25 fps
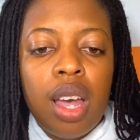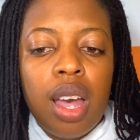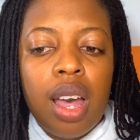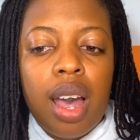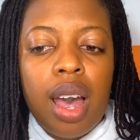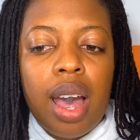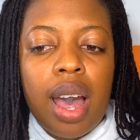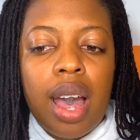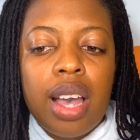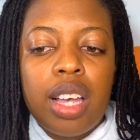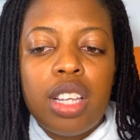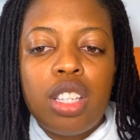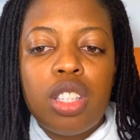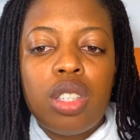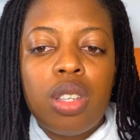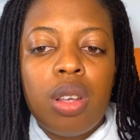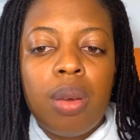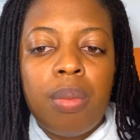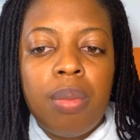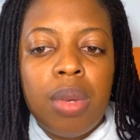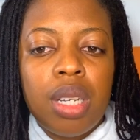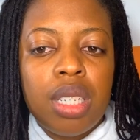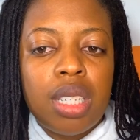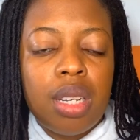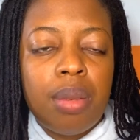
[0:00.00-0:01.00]
I
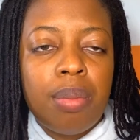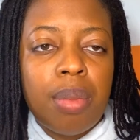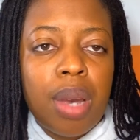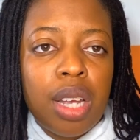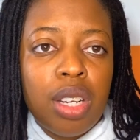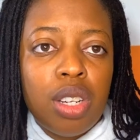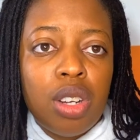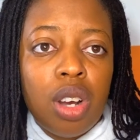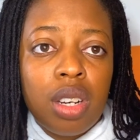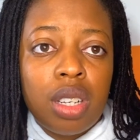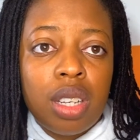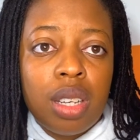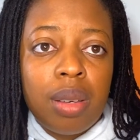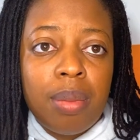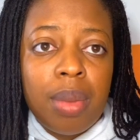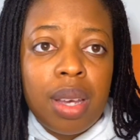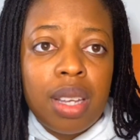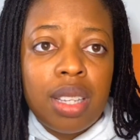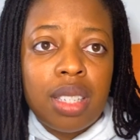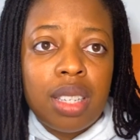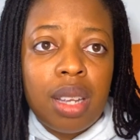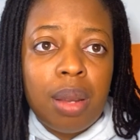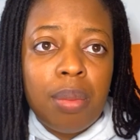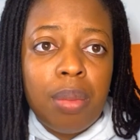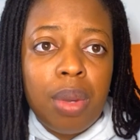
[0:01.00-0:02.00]
submitted my
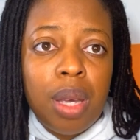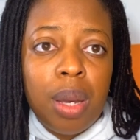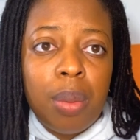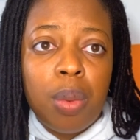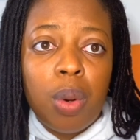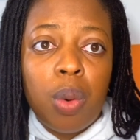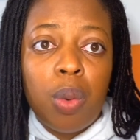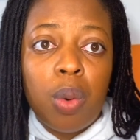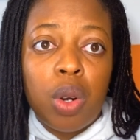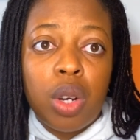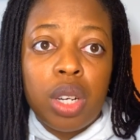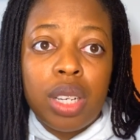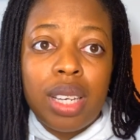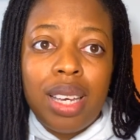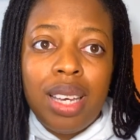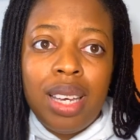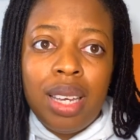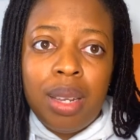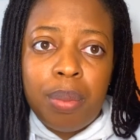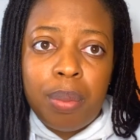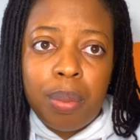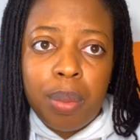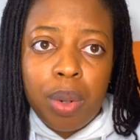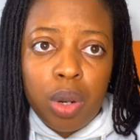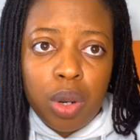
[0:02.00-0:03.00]
documents and paperwork
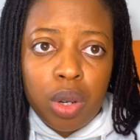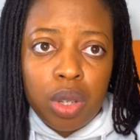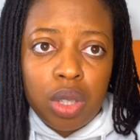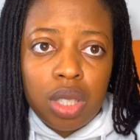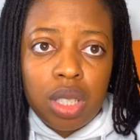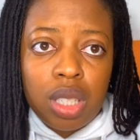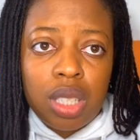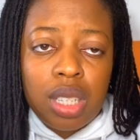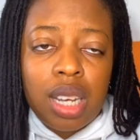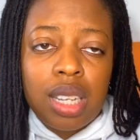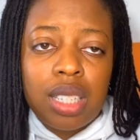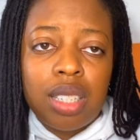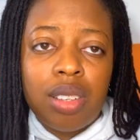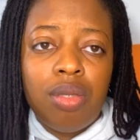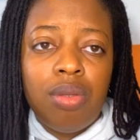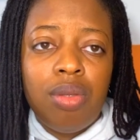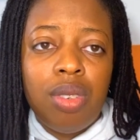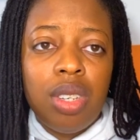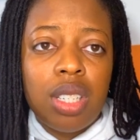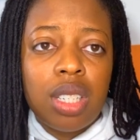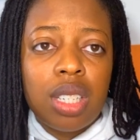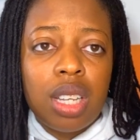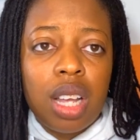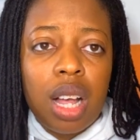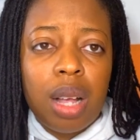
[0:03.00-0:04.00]
in person at a
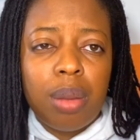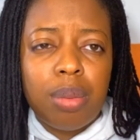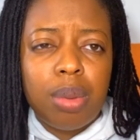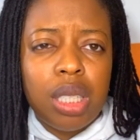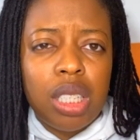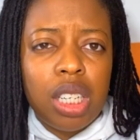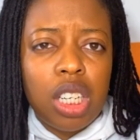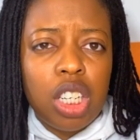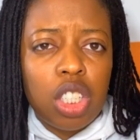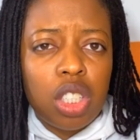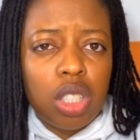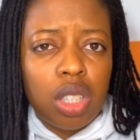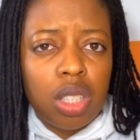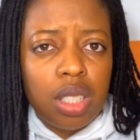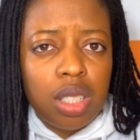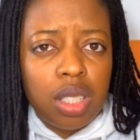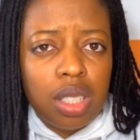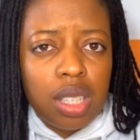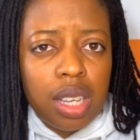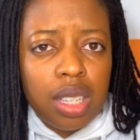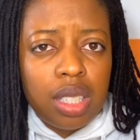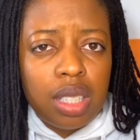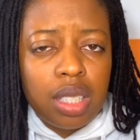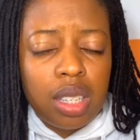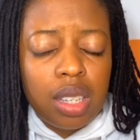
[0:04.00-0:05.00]
visa application
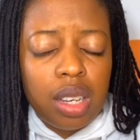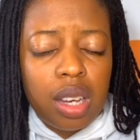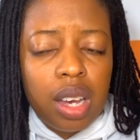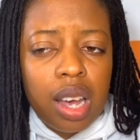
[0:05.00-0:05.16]
center,